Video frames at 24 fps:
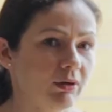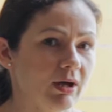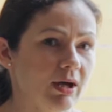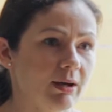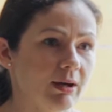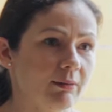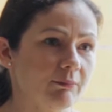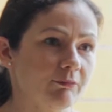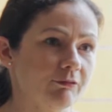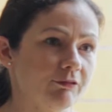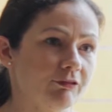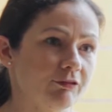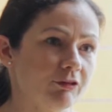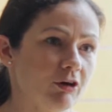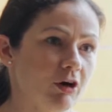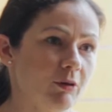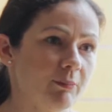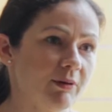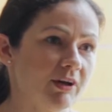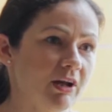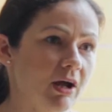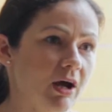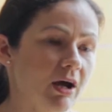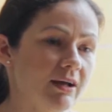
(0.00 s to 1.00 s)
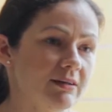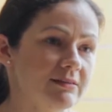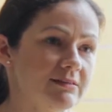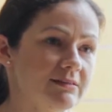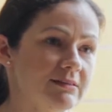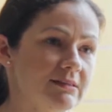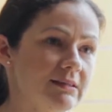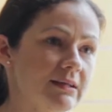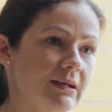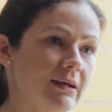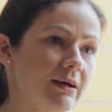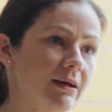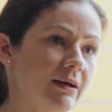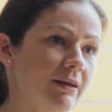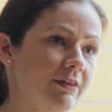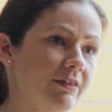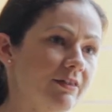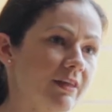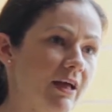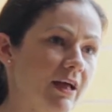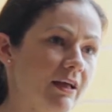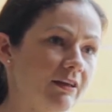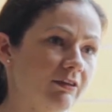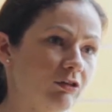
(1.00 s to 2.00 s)
come from an idea
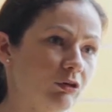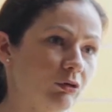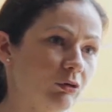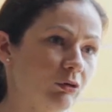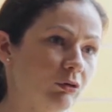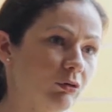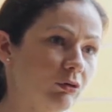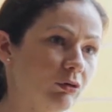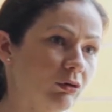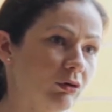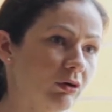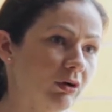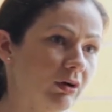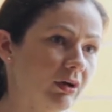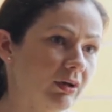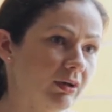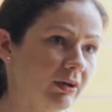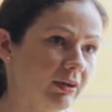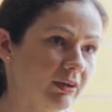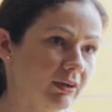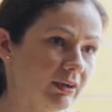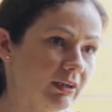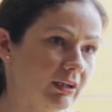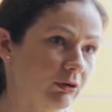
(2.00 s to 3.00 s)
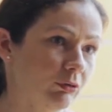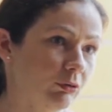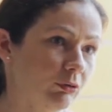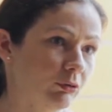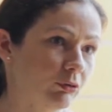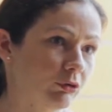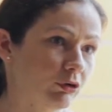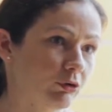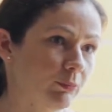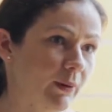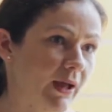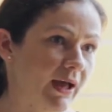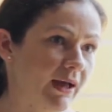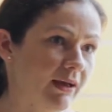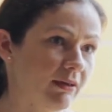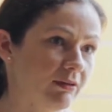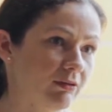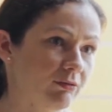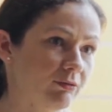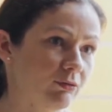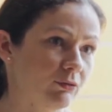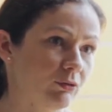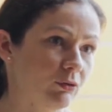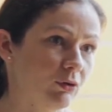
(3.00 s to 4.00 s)
that your clinical group
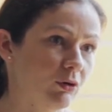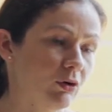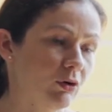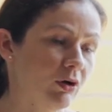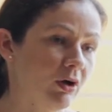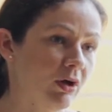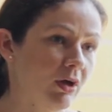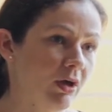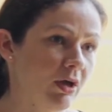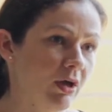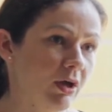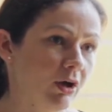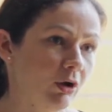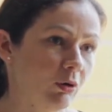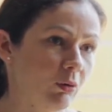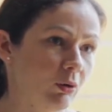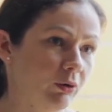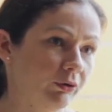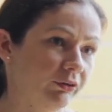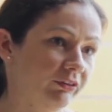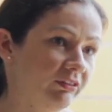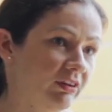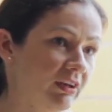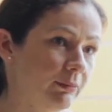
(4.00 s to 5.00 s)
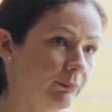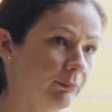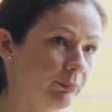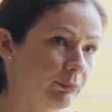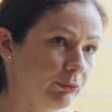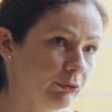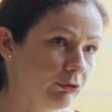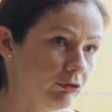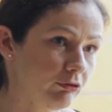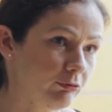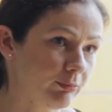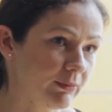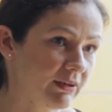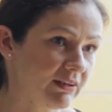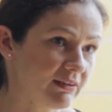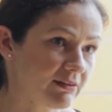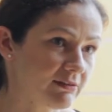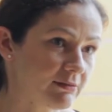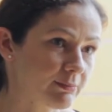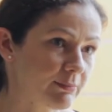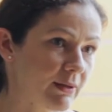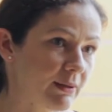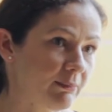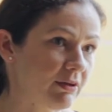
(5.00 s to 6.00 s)
has for quality
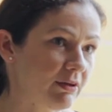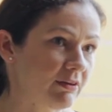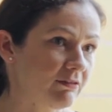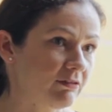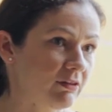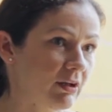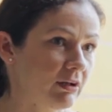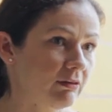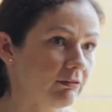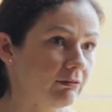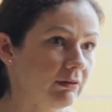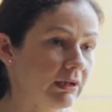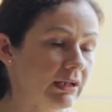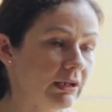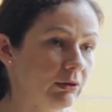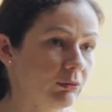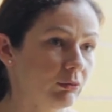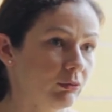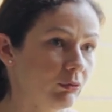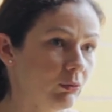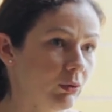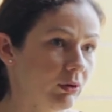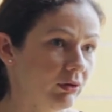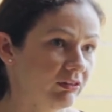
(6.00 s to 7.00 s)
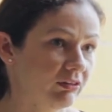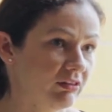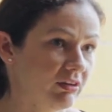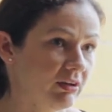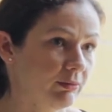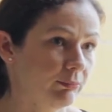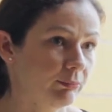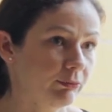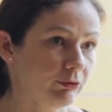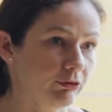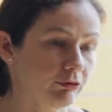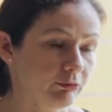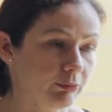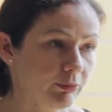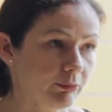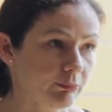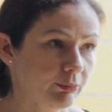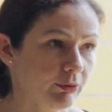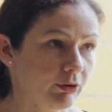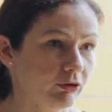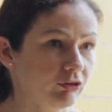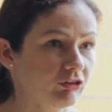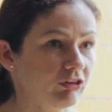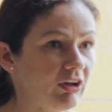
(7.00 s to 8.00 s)
improvement. Maybe you've done a really good quality
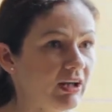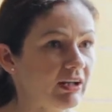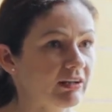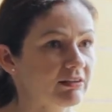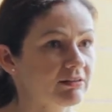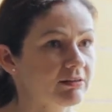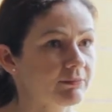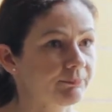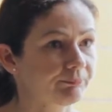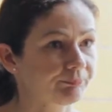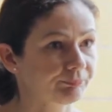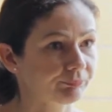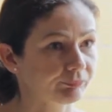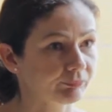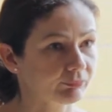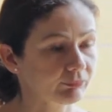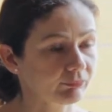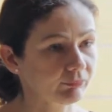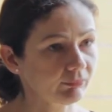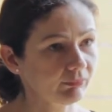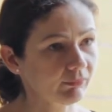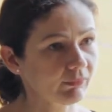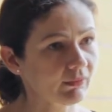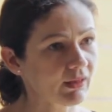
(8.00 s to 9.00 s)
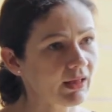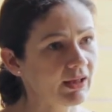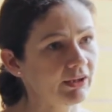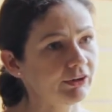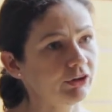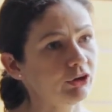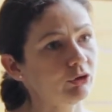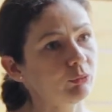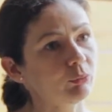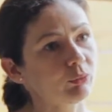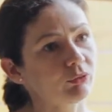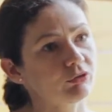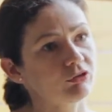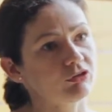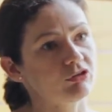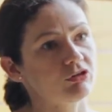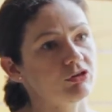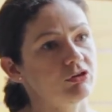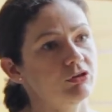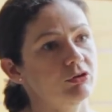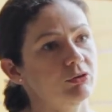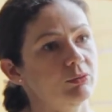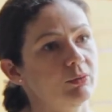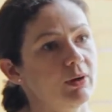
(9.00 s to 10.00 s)
improvement project and you want
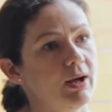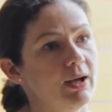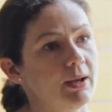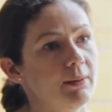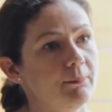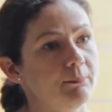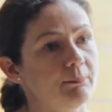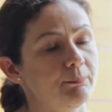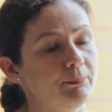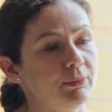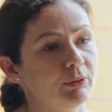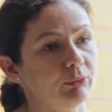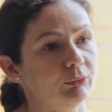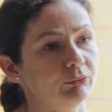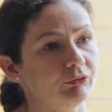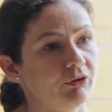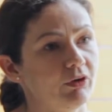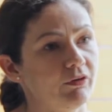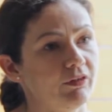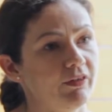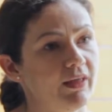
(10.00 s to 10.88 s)
to build on